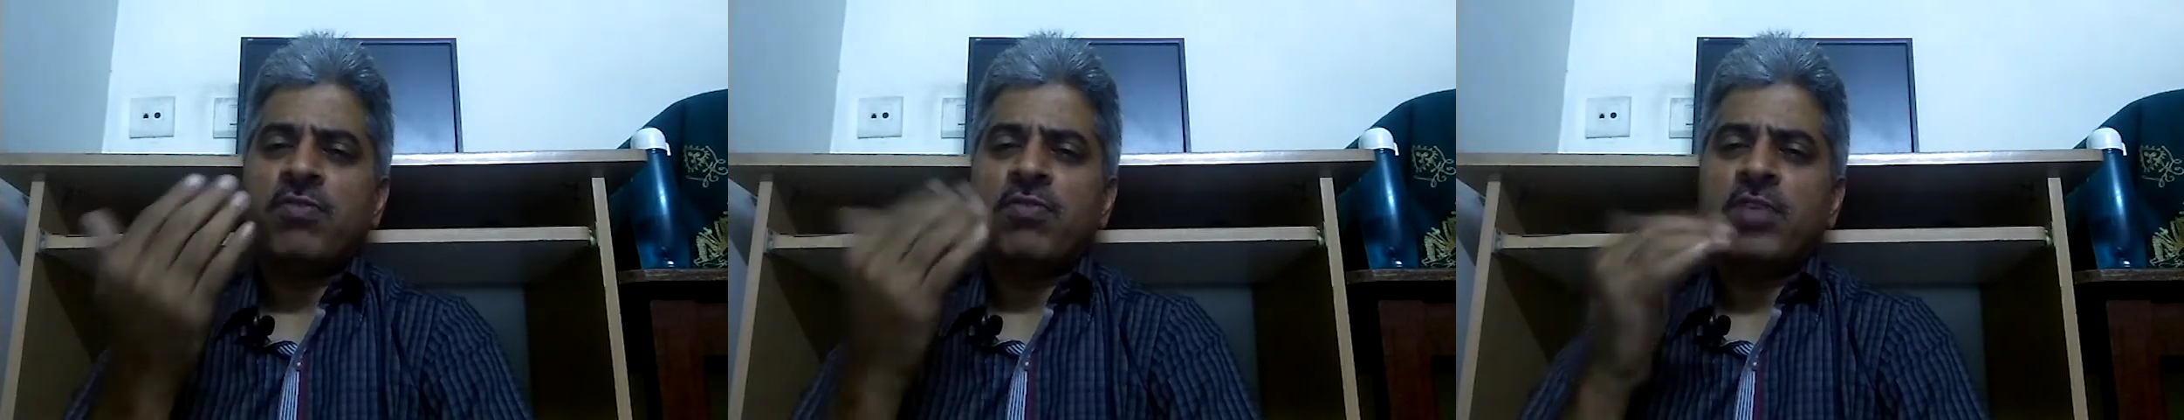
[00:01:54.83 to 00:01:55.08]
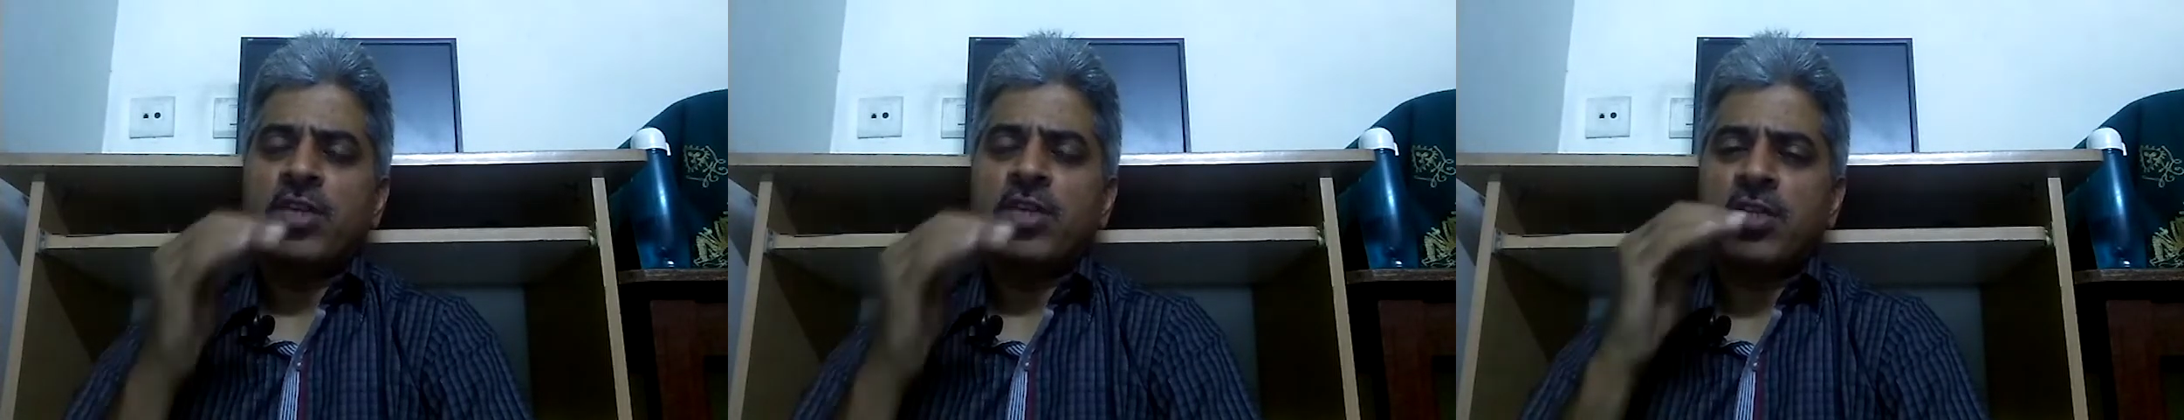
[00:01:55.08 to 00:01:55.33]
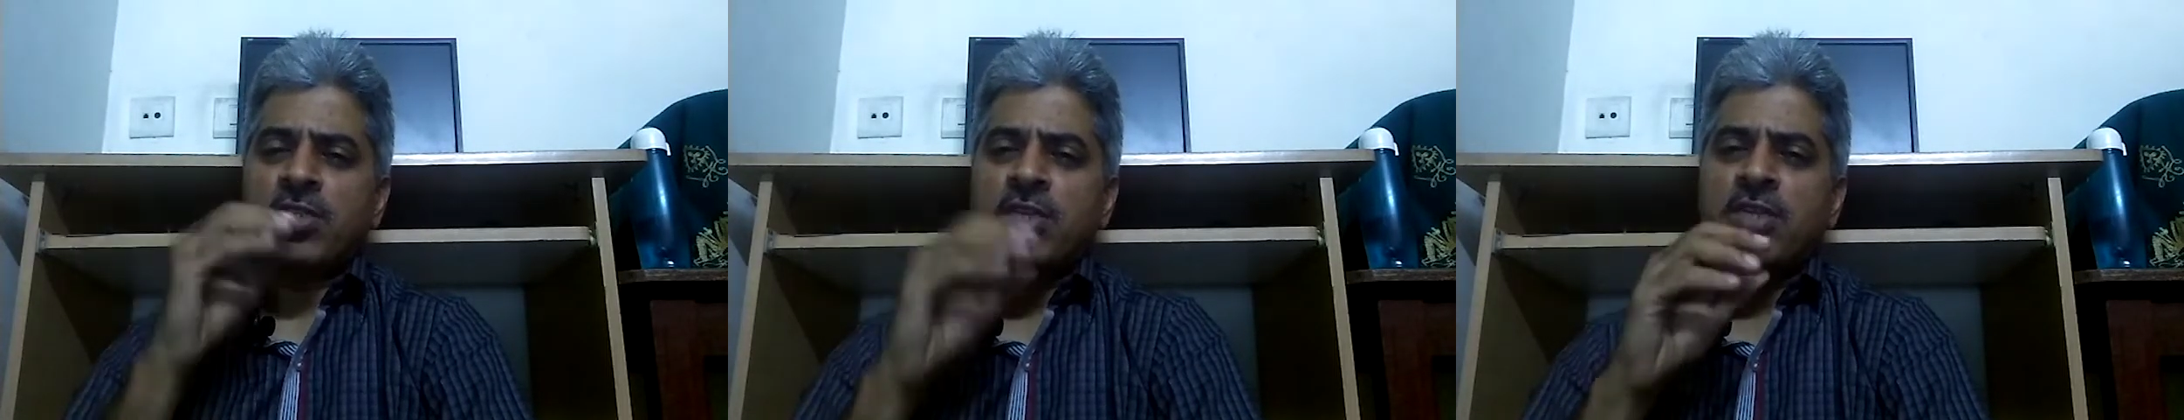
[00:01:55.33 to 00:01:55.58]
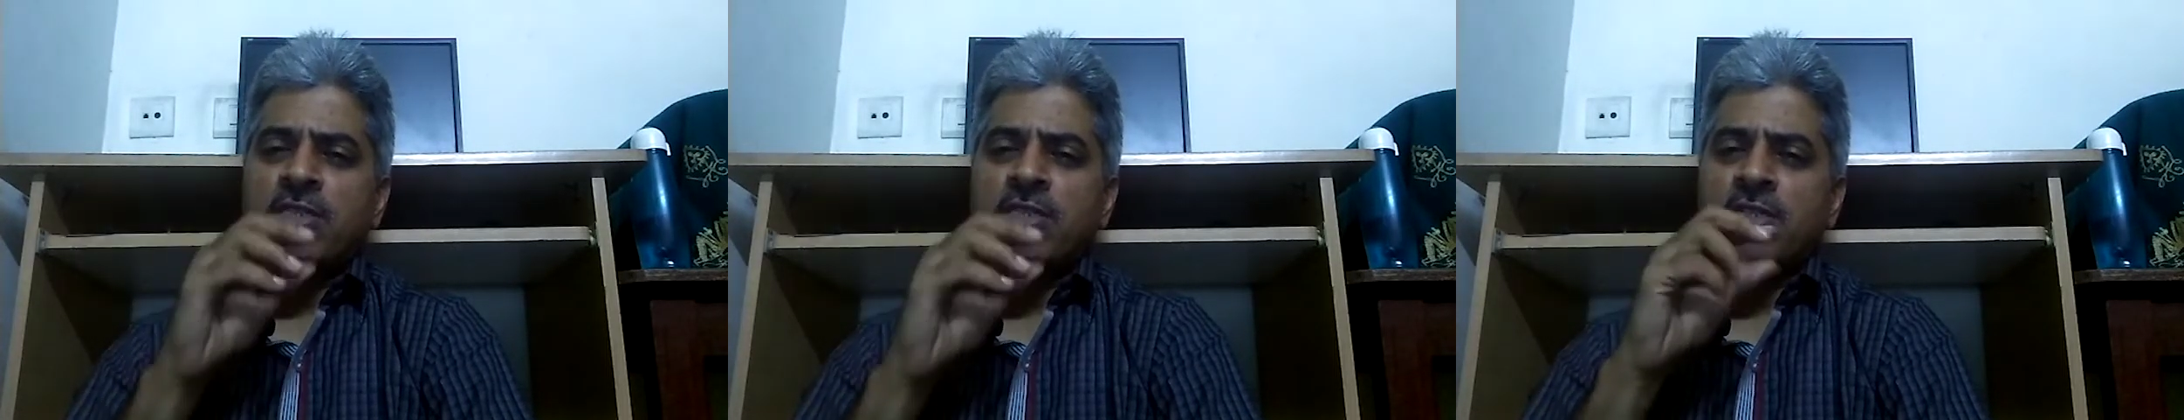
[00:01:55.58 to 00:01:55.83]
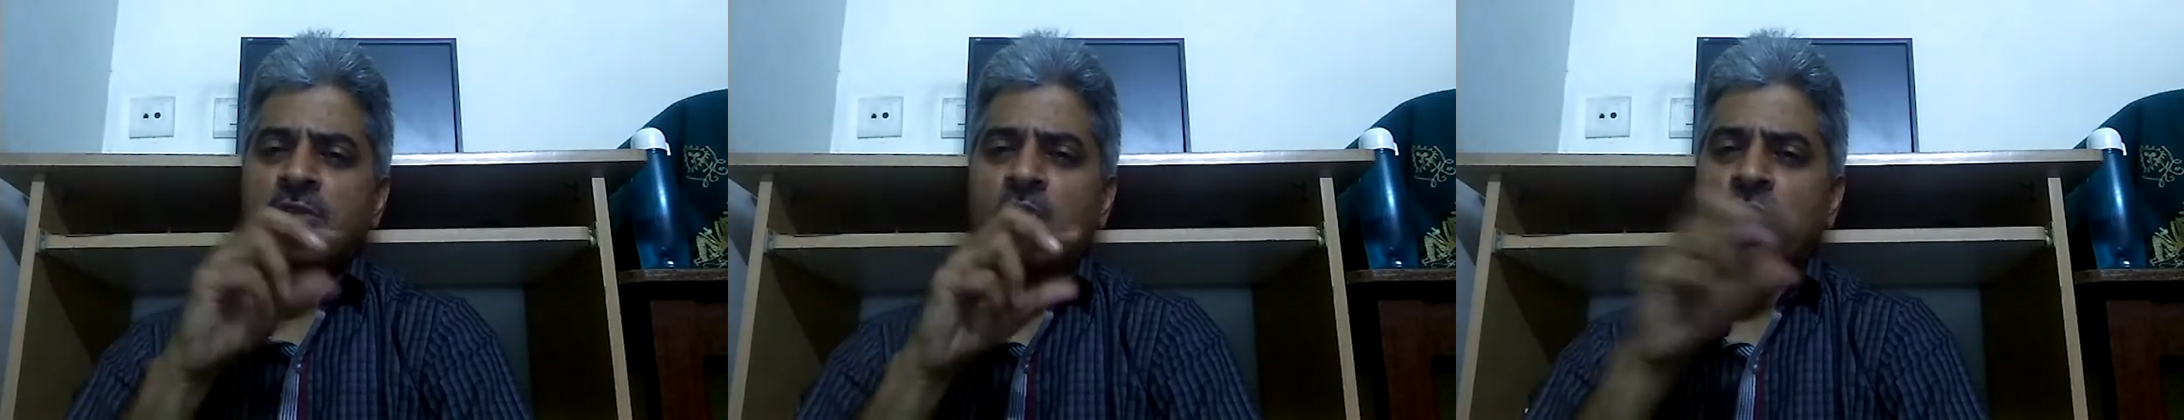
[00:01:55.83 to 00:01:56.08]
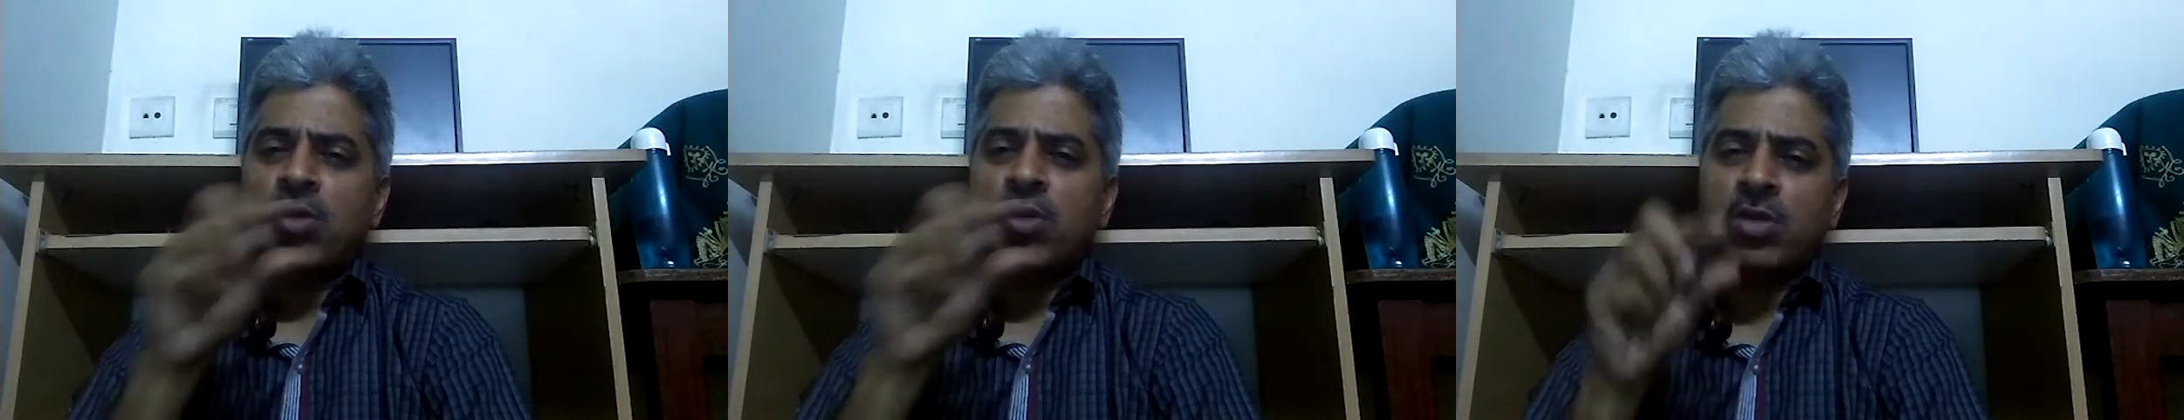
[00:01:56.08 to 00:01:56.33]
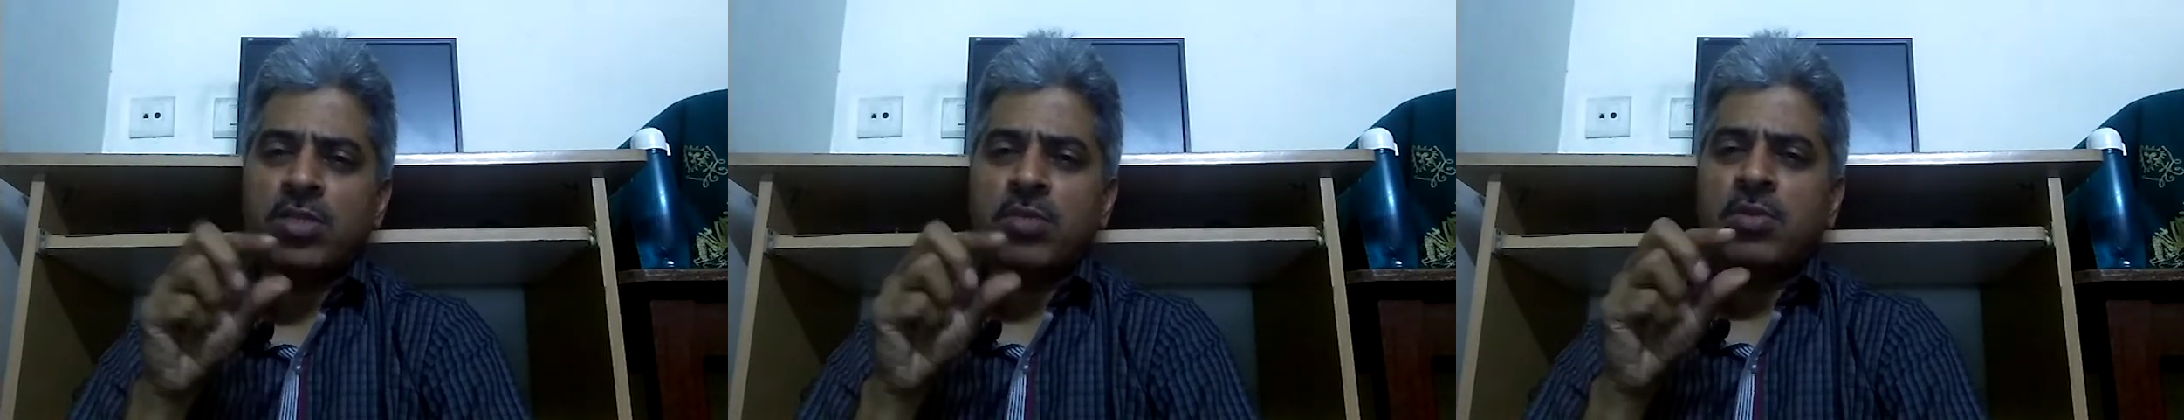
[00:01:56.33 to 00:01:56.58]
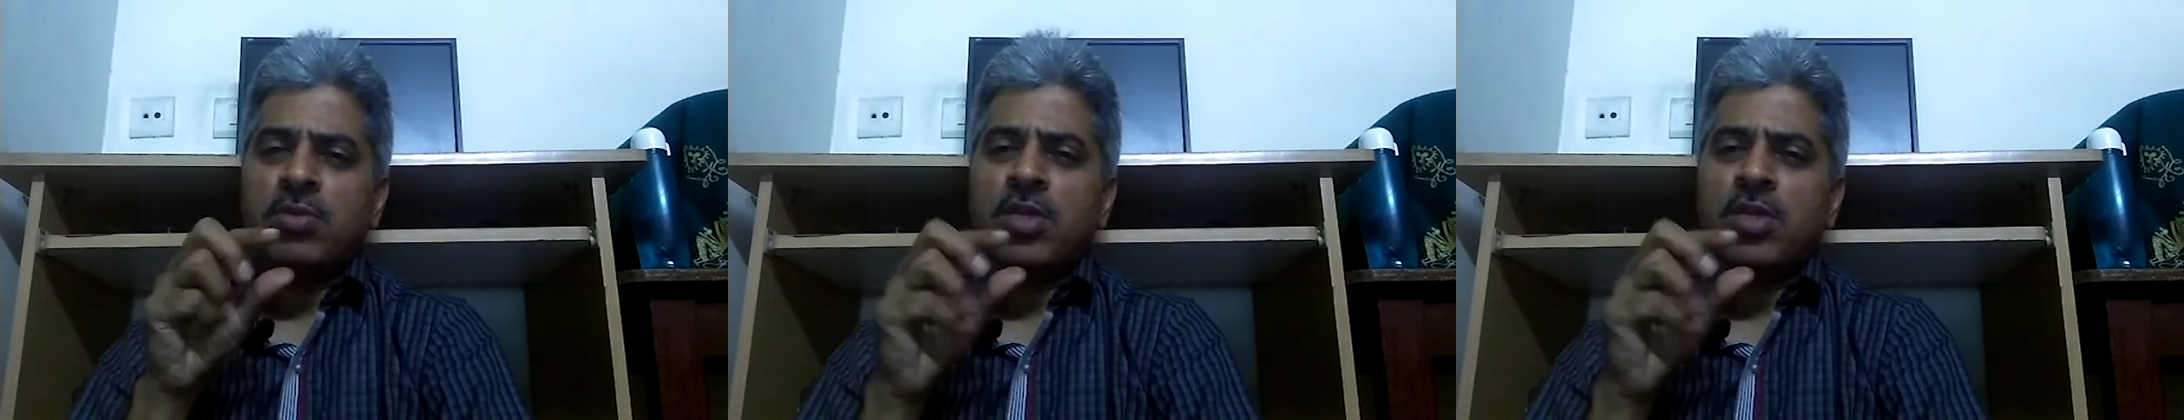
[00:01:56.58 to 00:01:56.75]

if he understands this whole concept